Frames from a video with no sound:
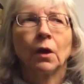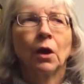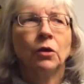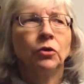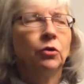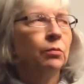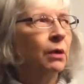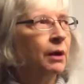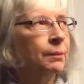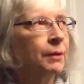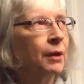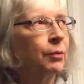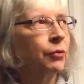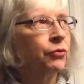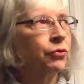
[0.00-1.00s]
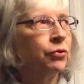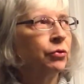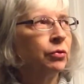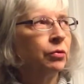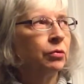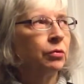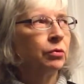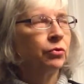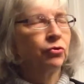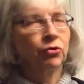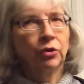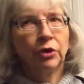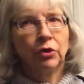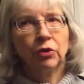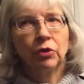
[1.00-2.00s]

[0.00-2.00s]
you might be able to, surely you